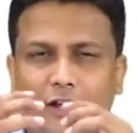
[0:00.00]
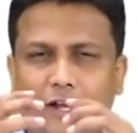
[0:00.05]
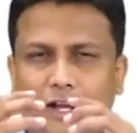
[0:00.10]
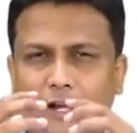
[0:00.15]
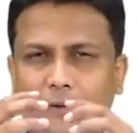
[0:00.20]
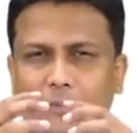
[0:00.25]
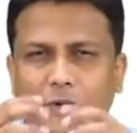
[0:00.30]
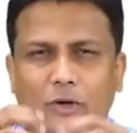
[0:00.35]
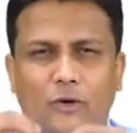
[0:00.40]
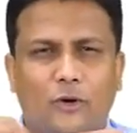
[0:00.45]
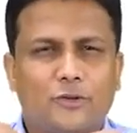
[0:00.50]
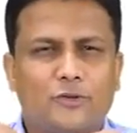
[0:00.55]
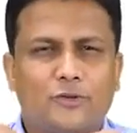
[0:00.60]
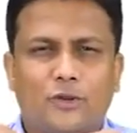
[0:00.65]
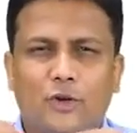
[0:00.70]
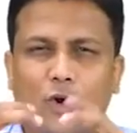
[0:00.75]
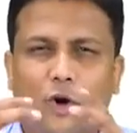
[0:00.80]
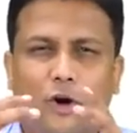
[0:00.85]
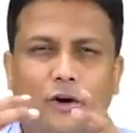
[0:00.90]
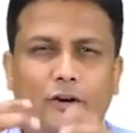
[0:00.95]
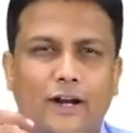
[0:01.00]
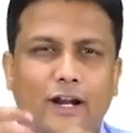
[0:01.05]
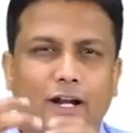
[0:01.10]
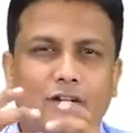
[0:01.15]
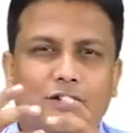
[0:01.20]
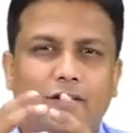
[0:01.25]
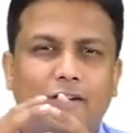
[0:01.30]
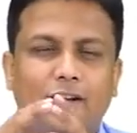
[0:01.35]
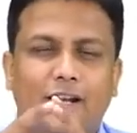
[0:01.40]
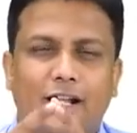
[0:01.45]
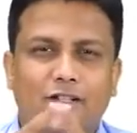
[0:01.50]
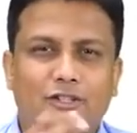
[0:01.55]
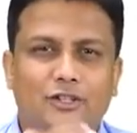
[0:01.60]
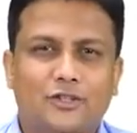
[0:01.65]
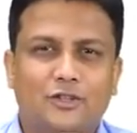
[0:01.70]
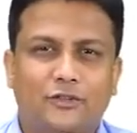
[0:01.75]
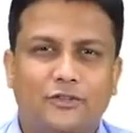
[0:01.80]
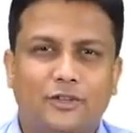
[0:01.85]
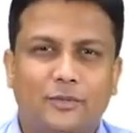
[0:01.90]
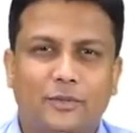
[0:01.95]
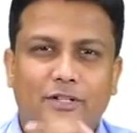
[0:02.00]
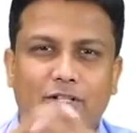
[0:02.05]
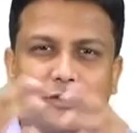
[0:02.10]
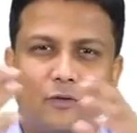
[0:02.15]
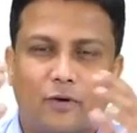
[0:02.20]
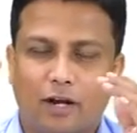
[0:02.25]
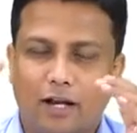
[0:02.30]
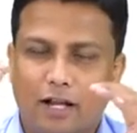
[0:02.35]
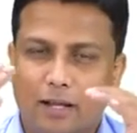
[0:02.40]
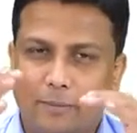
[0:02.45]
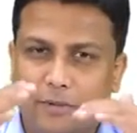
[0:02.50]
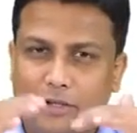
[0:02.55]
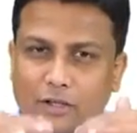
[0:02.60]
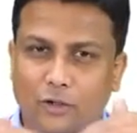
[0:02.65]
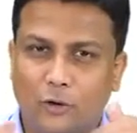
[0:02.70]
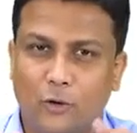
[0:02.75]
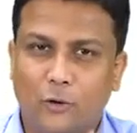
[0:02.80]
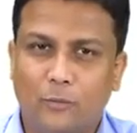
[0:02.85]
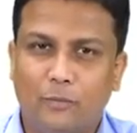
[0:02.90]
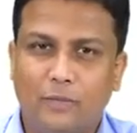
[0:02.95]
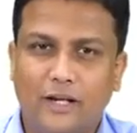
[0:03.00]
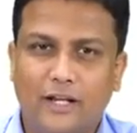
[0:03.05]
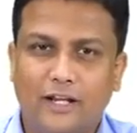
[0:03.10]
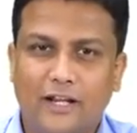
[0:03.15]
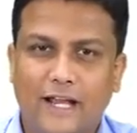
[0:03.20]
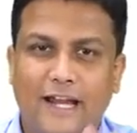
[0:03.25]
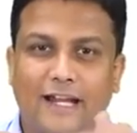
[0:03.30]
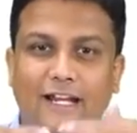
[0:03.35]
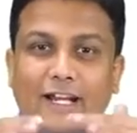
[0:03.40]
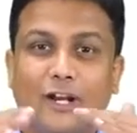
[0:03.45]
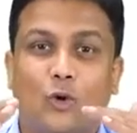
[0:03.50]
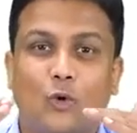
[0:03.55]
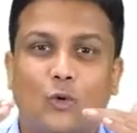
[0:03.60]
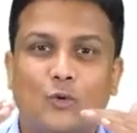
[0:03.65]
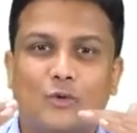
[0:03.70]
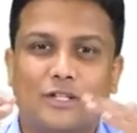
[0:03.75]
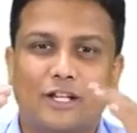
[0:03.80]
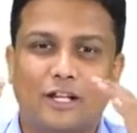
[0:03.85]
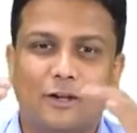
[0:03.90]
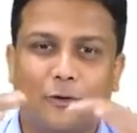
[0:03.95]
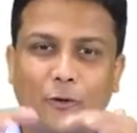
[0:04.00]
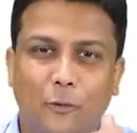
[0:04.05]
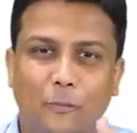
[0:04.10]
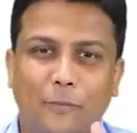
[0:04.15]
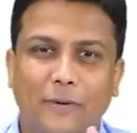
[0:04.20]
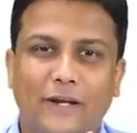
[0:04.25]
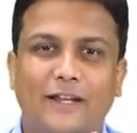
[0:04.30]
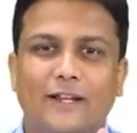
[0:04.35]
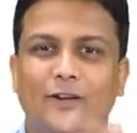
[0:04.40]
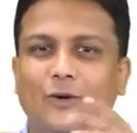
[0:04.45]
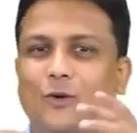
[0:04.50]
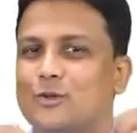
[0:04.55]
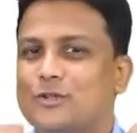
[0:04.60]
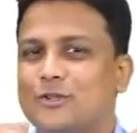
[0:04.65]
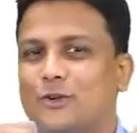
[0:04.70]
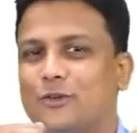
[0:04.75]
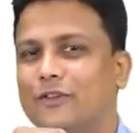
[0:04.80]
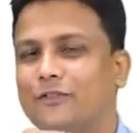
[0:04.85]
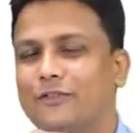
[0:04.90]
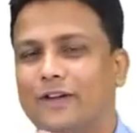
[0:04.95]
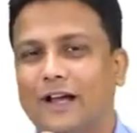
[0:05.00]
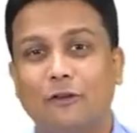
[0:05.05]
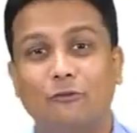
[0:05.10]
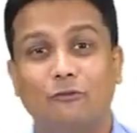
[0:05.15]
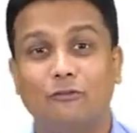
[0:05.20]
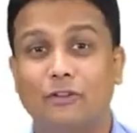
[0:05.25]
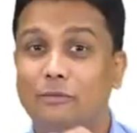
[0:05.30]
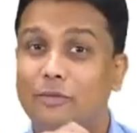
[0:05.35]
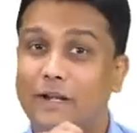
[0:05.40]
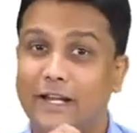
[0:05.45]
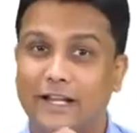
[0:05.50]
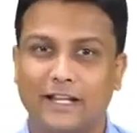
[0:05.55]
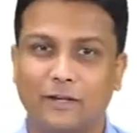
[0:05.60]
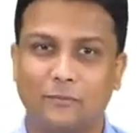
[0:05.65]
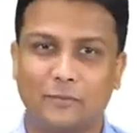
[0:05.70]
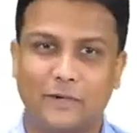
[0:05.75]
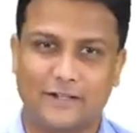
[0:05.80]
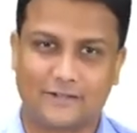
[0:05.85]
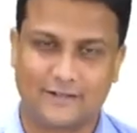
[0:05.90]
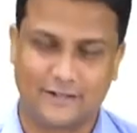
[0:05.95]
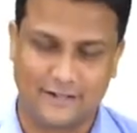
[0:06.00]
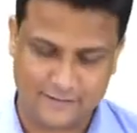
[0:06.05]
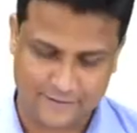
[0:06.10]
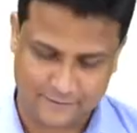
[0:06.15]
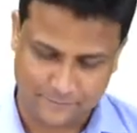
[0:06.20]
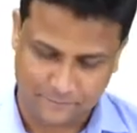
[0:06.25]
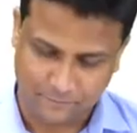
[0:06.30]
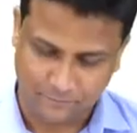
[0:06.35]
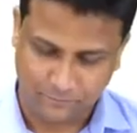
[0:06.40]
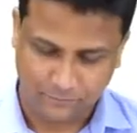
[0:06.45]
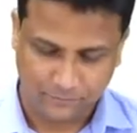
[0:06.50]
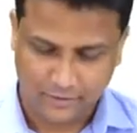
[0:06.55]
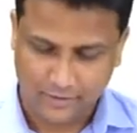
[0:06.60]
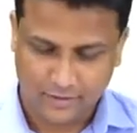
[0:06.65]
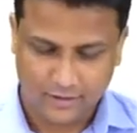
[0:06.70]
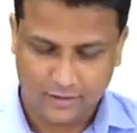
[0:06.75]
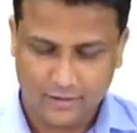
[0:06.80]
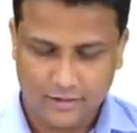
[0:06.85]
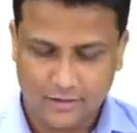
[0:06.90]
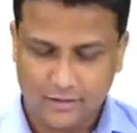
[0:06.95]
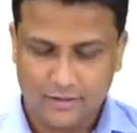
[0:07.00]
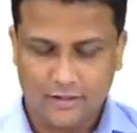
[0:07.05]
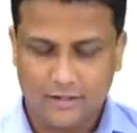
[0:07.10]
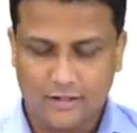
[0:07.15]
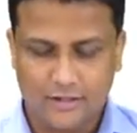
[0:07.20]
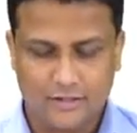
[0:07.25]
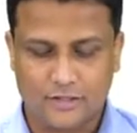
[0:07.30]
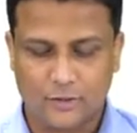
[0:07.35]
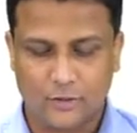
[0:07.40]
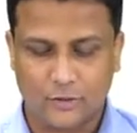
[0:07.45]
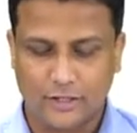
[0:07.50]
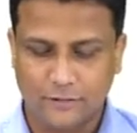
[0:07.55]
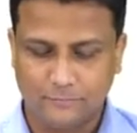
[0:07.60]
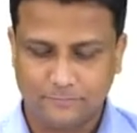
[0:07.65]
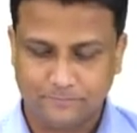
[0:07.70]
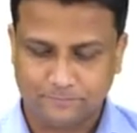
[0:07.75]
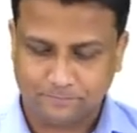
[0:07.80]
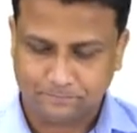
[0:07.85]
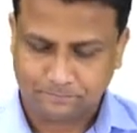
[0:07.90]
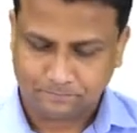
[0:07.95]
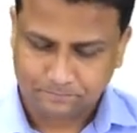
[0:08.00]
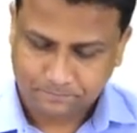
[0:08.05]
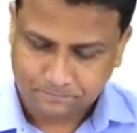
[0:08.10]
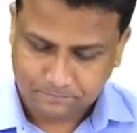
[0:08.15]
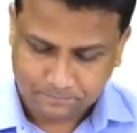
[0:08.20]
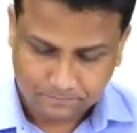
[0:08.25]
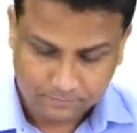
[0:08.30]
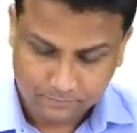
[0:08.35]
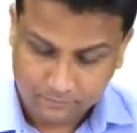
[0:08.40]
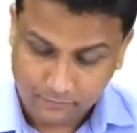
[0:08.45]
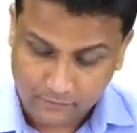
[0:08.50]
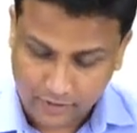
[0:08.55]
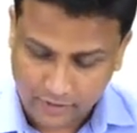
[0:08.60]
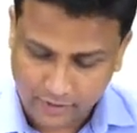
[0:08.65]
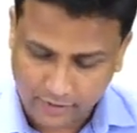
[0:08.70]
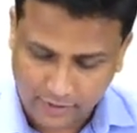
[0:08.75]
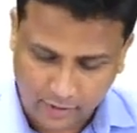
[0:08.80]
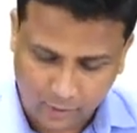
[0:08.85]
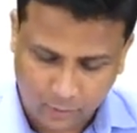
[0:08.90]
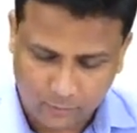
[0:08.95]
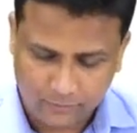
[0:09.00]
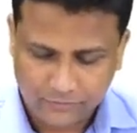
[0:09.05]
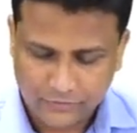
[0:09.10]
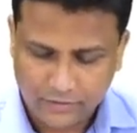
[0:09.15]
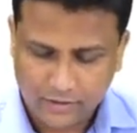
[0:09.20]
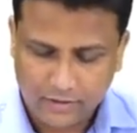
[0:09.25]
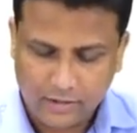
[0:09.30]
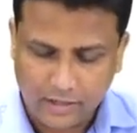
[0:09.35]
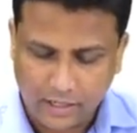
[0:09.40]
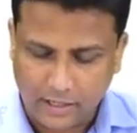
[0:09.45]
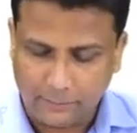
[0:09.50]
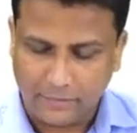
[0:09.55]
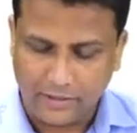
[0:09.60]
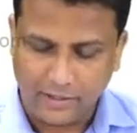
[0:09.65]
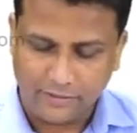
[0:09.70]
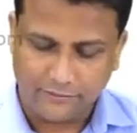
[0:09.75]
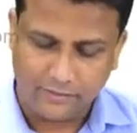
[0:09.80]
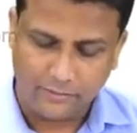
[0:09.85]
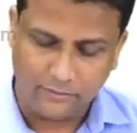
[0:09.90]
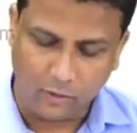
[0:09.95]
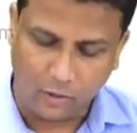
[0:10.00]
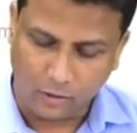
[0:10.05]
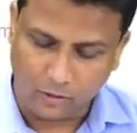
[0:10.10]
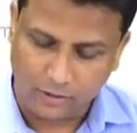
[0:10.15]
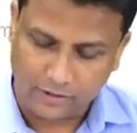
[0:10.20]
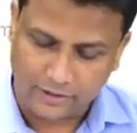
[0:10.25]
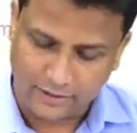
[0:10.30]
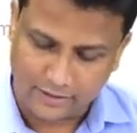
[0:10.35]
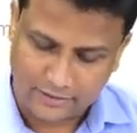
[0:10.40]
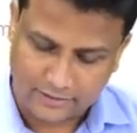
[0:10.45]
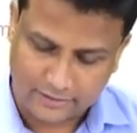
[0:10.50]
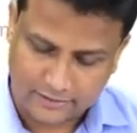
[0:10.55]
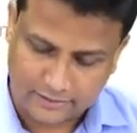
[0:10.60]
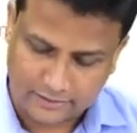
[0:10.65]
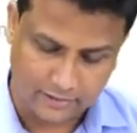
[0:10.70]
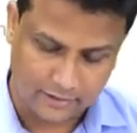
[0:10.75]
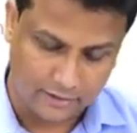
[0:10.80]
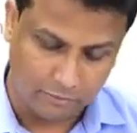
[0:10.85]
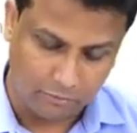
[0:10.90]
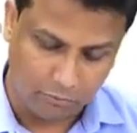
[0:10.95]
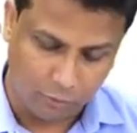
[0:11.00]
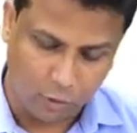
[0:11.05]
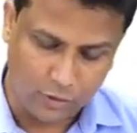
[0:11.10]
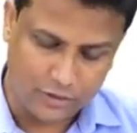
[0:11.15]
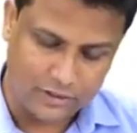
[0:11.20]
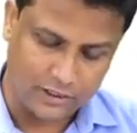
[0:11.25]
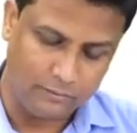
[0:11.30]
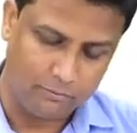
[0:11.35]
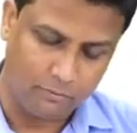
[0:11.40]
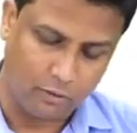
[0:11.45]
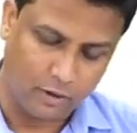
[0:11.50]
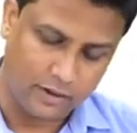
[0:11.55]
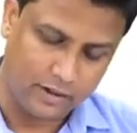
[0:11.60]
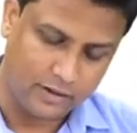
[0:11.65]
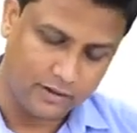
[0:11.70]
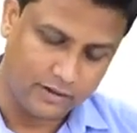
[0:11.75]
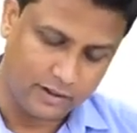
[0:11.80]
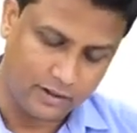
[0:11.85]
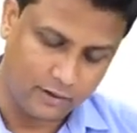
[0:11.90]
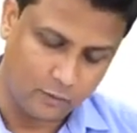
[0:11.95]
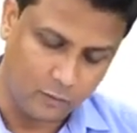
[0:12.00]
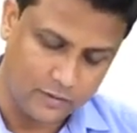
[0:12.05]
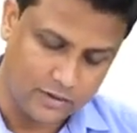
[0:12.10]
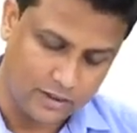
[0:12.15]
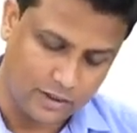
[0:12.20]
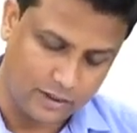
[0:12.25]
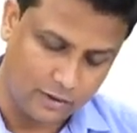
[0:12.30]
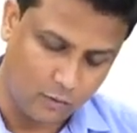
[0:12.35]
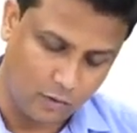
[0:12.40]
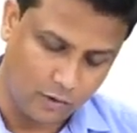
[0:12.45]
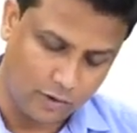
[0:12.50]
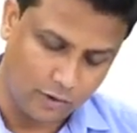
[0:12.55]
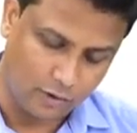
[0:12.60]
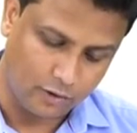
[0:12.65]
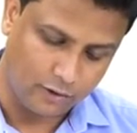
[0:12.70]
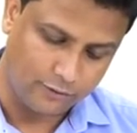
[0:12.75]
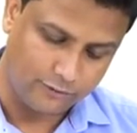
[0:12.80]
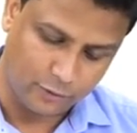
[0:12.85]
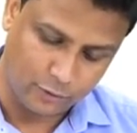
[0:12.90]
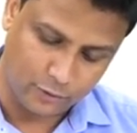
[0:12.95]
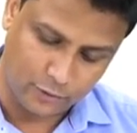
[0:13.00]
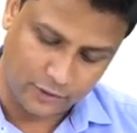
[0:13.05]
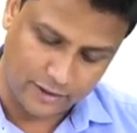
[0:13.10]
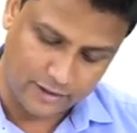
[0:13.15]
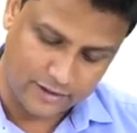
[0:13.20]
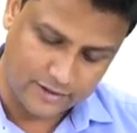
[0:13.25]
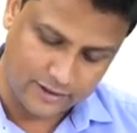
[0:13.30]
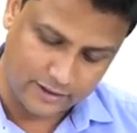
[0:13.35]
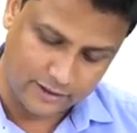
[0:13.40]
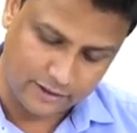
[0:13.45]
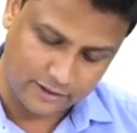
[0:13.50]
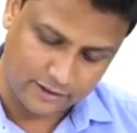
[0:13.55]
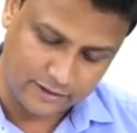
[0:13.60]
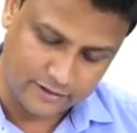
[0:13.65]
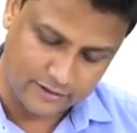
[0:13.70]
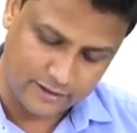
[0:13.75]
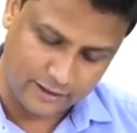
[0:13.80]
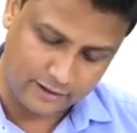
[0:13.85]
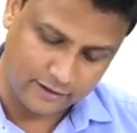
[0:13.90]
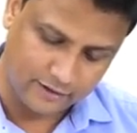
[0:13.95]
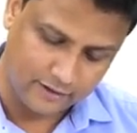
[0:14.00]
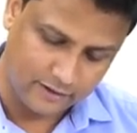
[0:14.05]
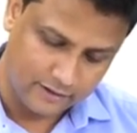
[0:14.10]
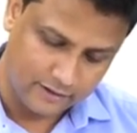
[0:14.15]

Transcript: And because of the contraction and relaxation of the muscle, what will happen? The opening and closing of the valve will be taking place, guys. Is it okay? Now, apart from all this, the most important thing which I want all of you to understand here is that